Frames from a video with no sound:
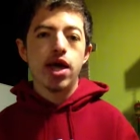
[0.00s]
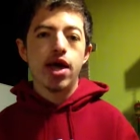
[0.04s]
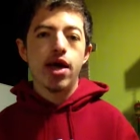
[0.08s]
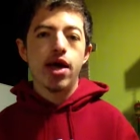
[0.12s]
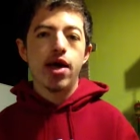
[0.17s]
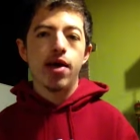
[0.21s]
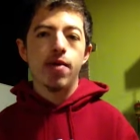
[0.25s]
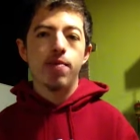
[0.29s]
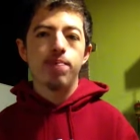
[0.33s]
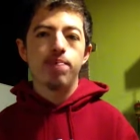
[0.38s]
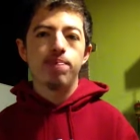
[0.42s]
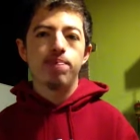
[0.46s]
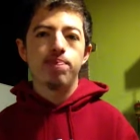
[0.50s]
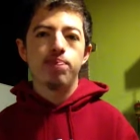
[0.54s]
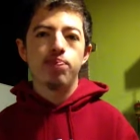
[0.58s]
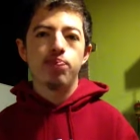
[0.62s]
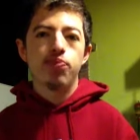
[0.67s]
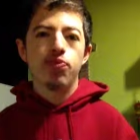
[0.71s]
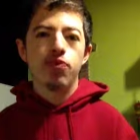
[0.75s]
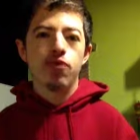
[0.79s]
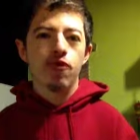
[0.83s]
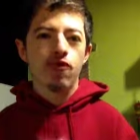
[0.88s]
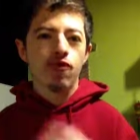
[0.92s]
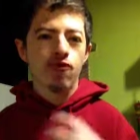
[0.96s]
um,
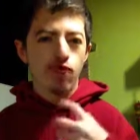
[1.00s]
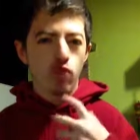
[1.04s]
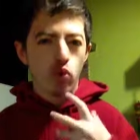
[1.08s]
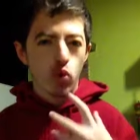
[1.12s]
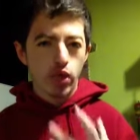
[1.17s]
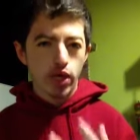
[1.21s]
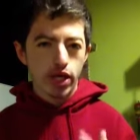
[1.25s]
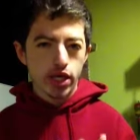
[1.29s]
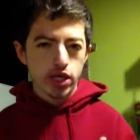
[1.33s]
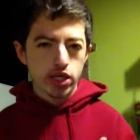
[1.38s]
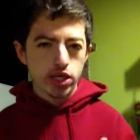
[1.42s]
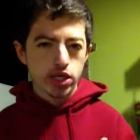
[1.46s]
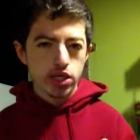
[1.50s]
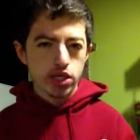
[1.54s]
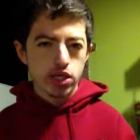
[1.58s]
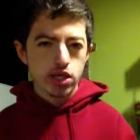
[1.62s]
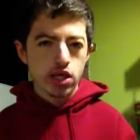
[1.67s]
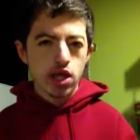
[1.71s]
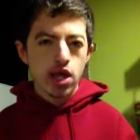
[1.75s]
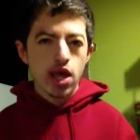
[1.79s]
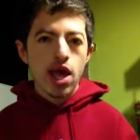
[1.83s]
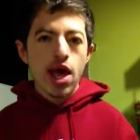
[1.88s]
voice,